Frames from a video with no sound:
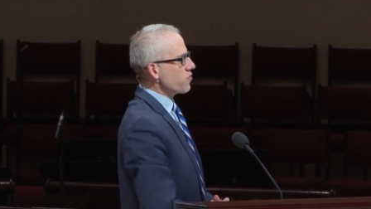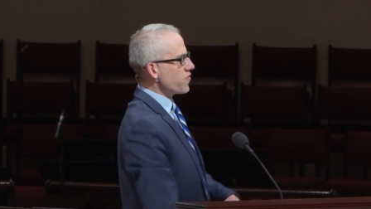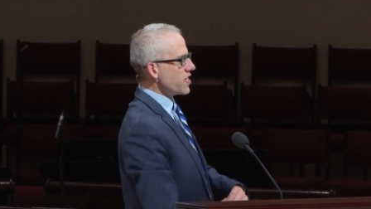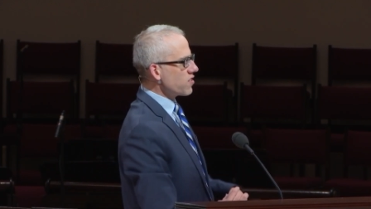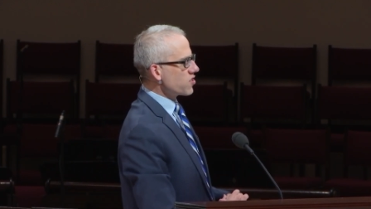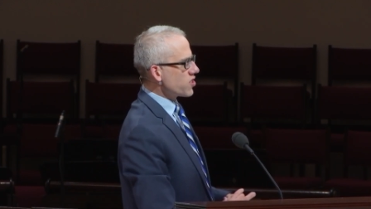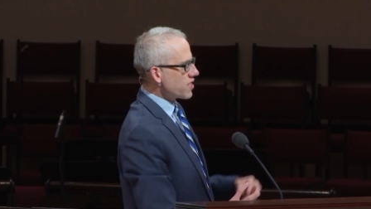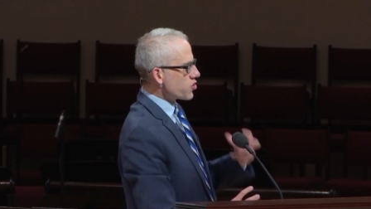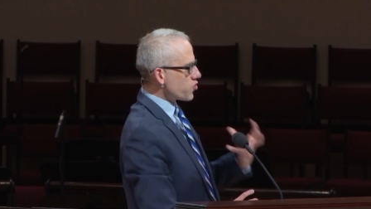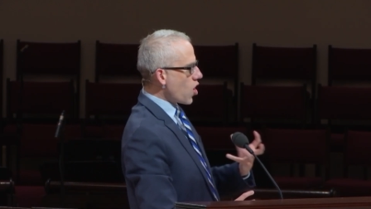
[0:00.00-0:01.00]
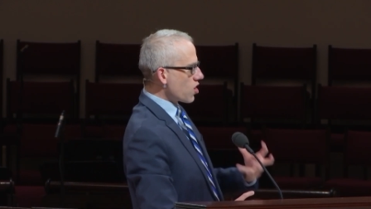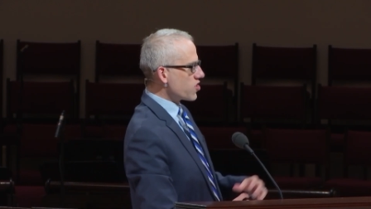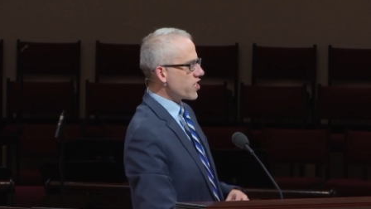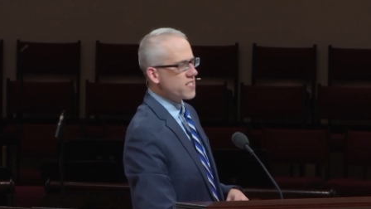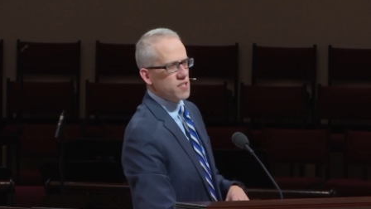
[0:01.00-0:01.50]
who feels a strong
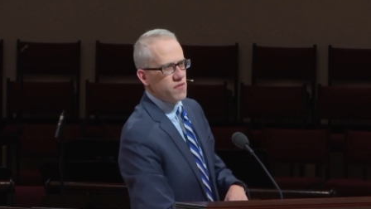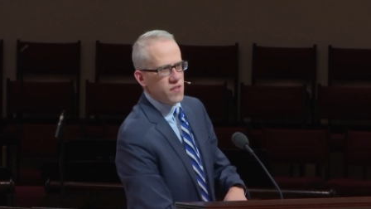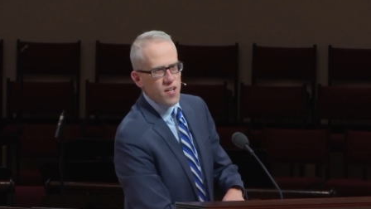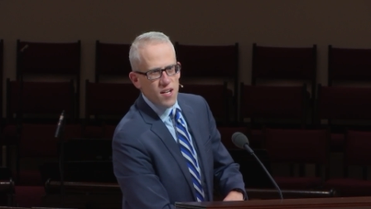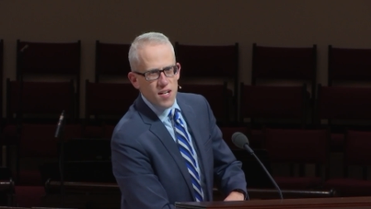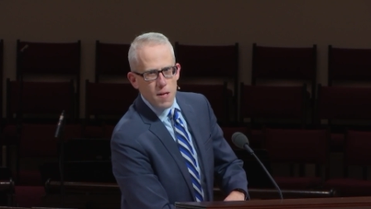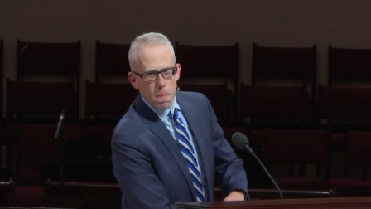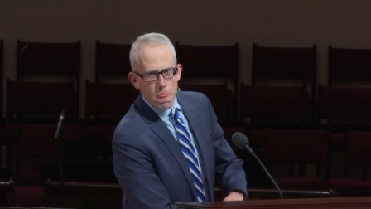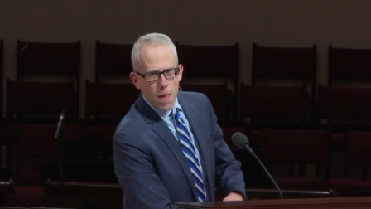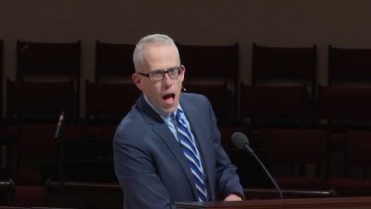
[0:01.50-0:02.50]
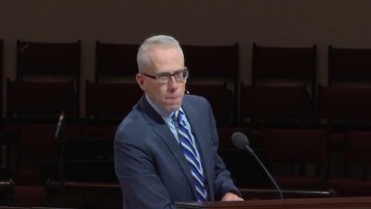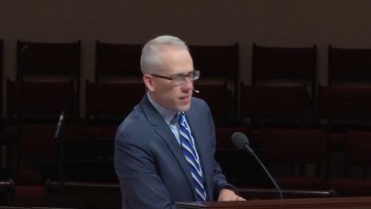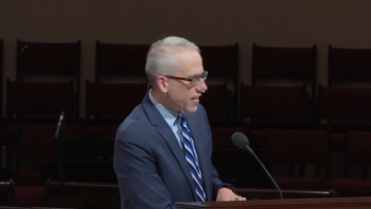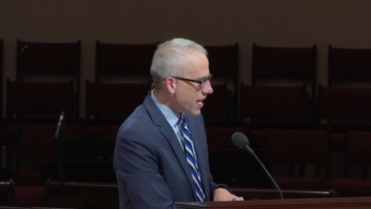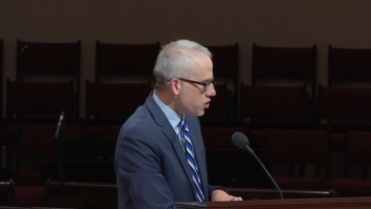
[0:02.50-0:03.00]
sense of
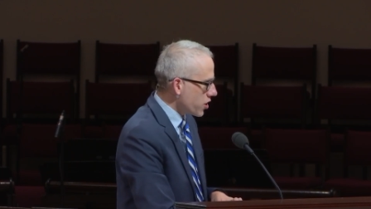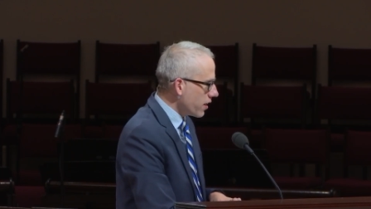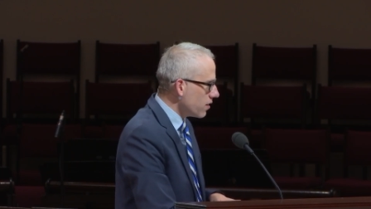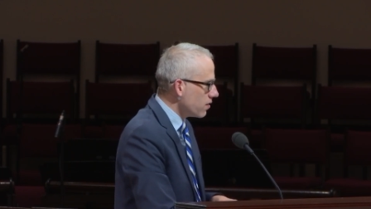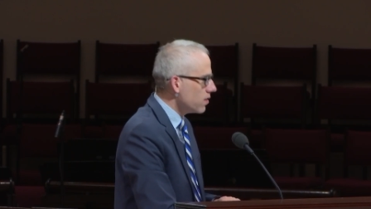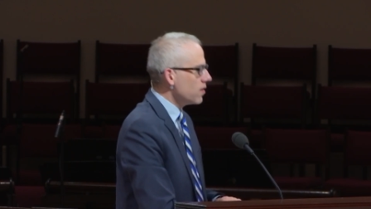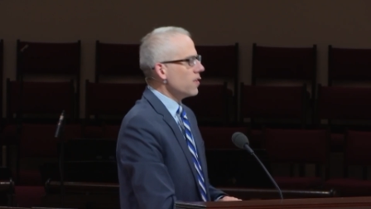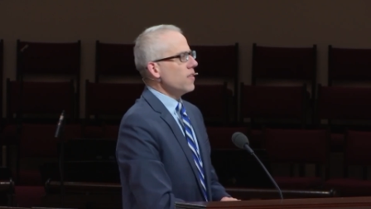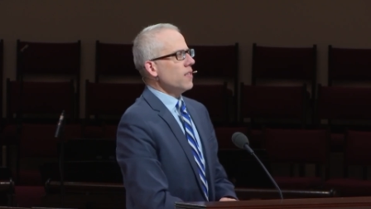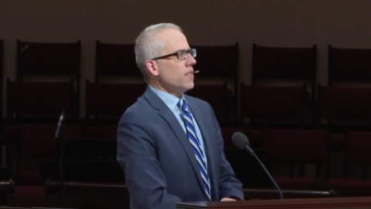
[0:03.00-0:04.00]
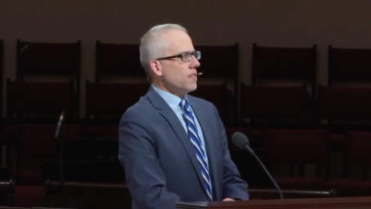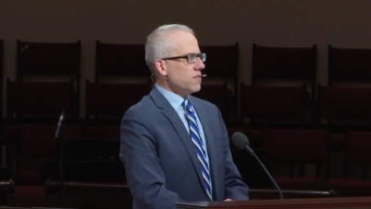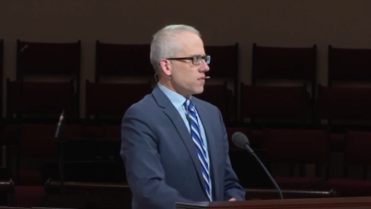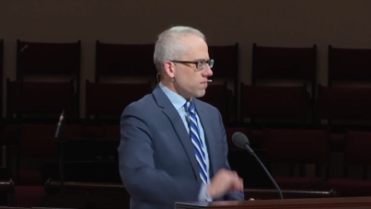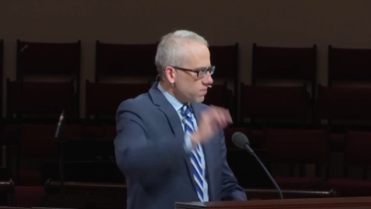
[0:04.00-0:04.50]
obligation.
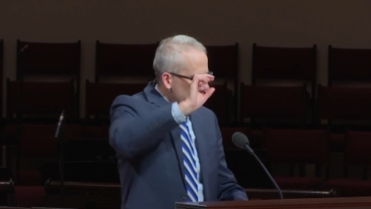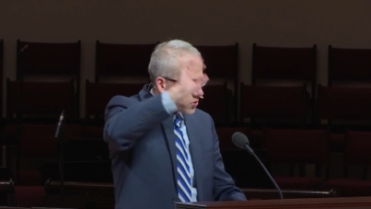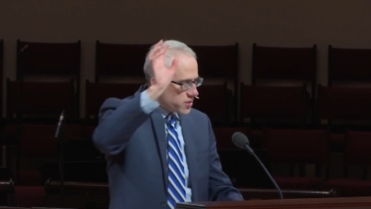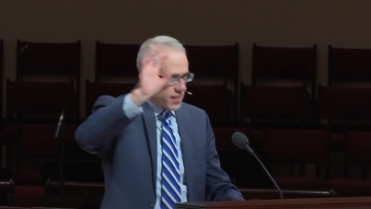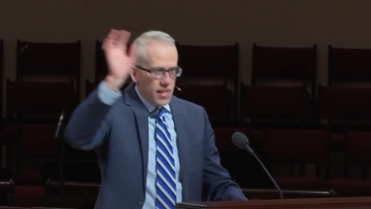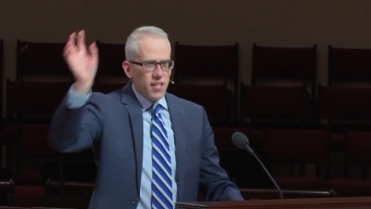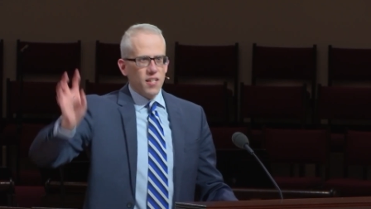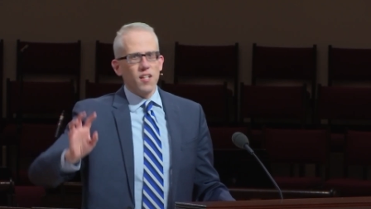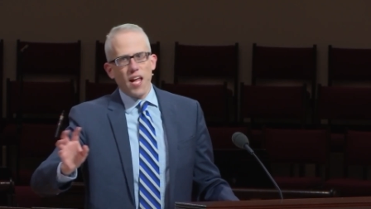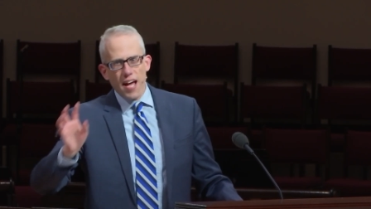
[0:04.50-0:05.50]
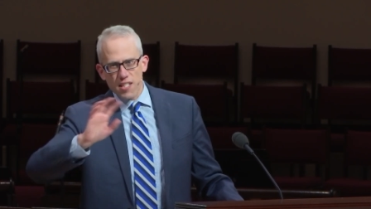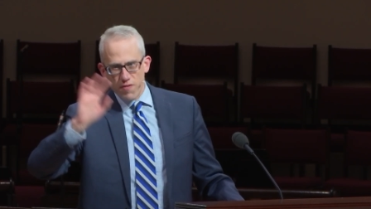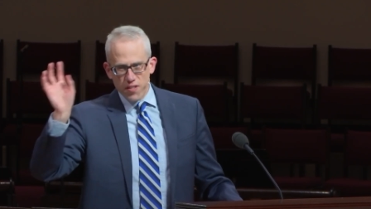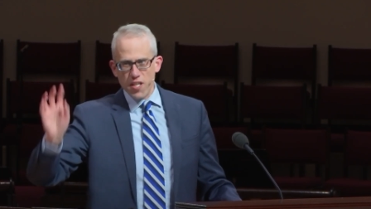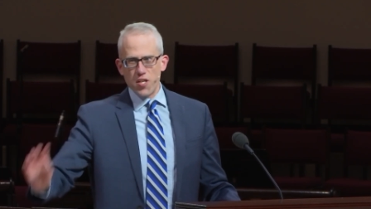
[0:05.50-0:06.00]
I was the kid in class, if
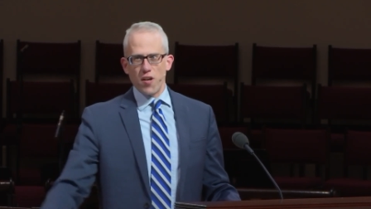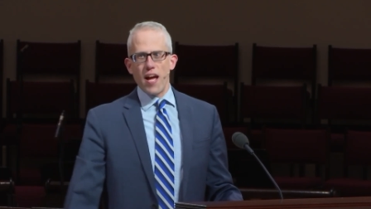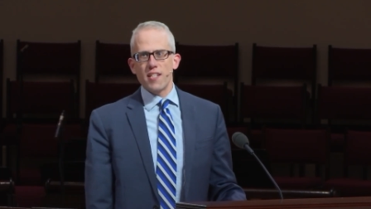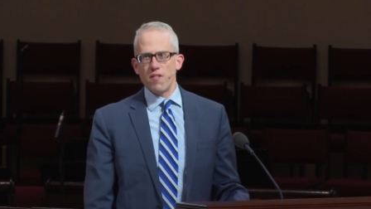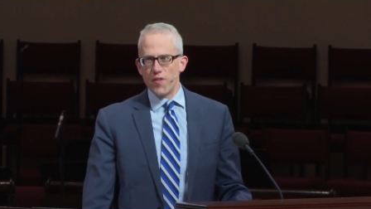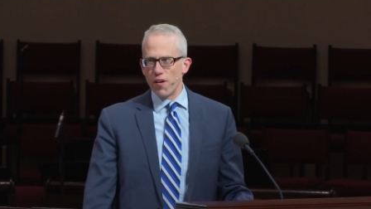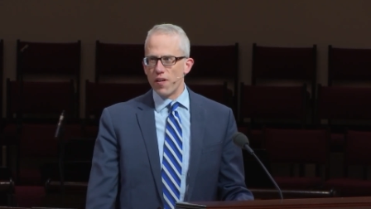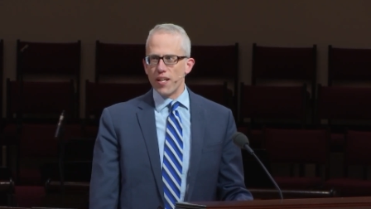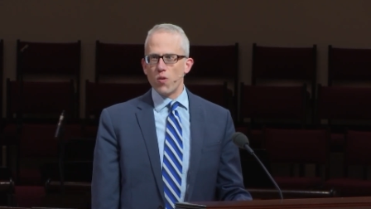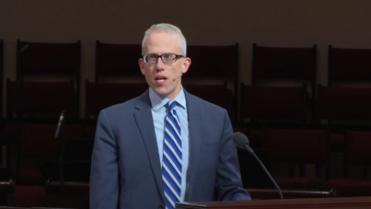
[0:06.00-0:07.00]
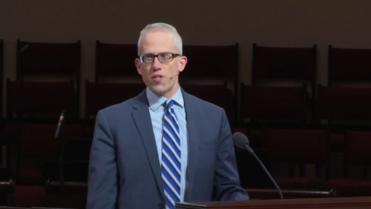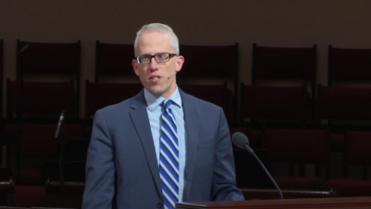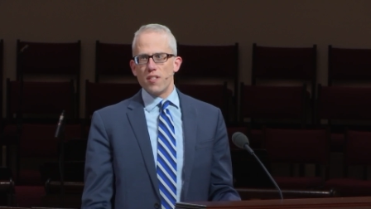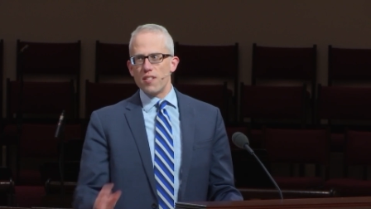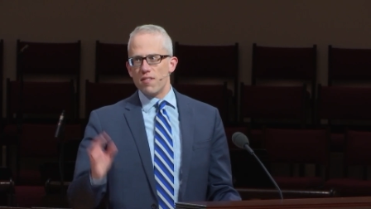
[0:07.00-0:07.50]
the teacher asked if there were any
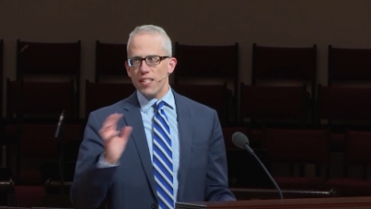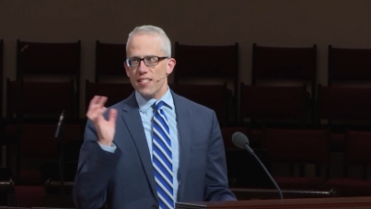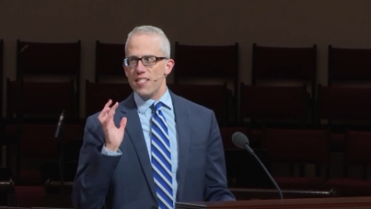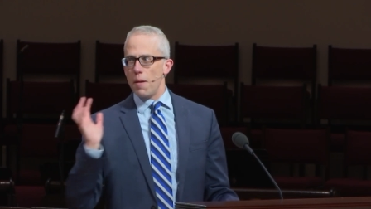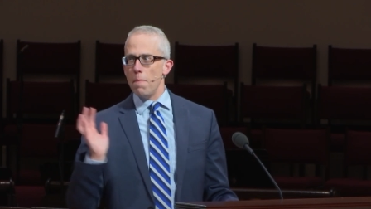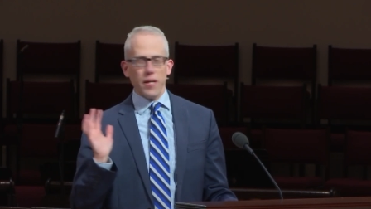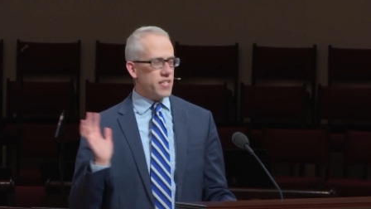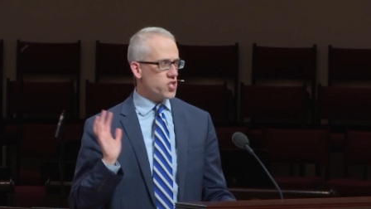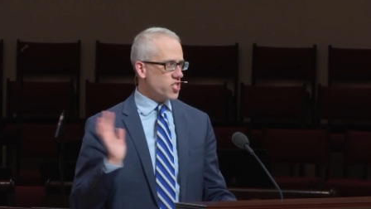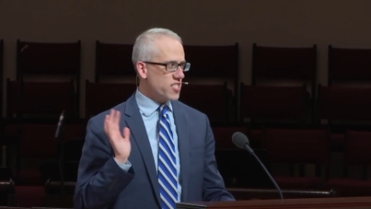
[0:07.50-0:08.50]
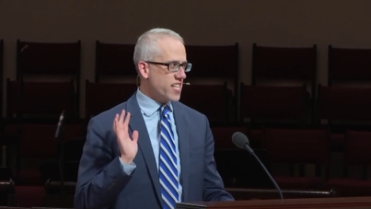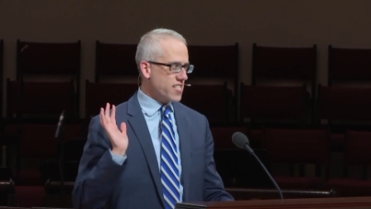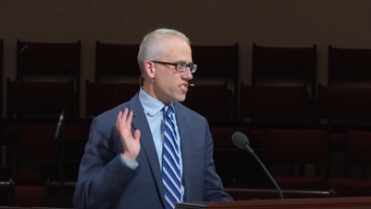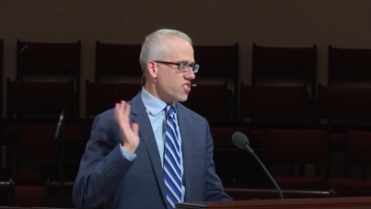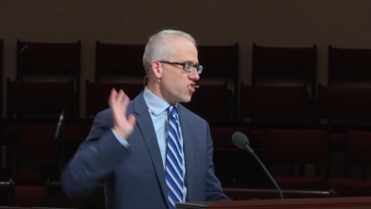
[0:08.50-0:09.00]
questions, I was like, somebody should
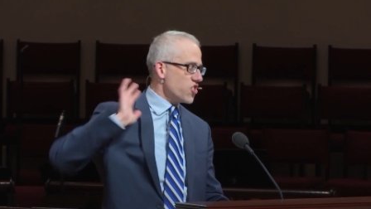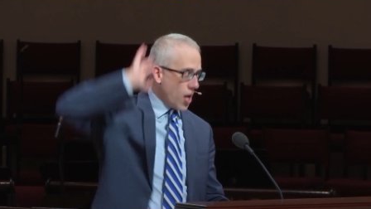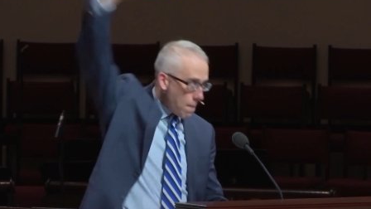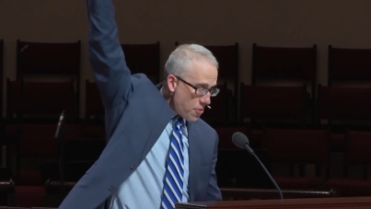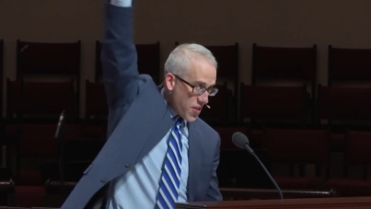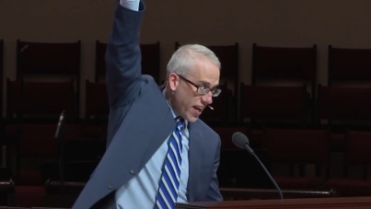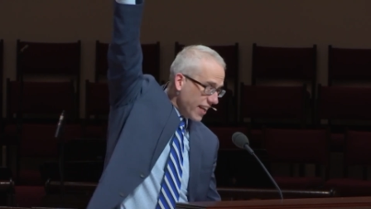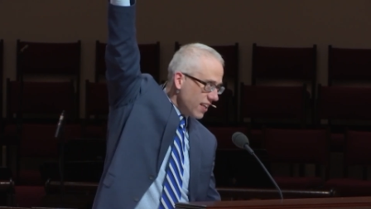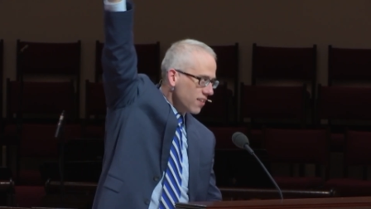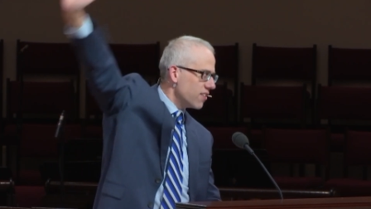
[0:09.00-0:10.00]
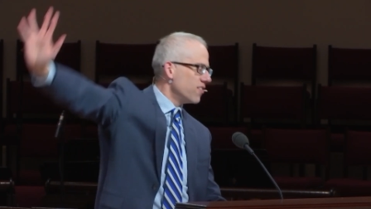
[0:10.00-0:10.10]
say something.